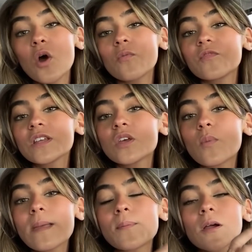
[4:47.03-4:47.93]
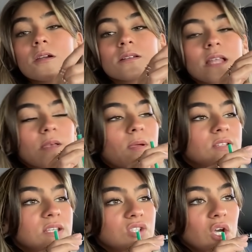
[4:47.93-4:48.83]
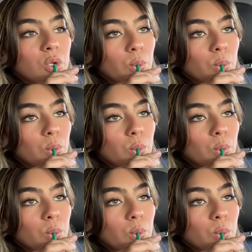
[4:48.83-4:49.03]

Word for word: hopefully the white part like might taste good.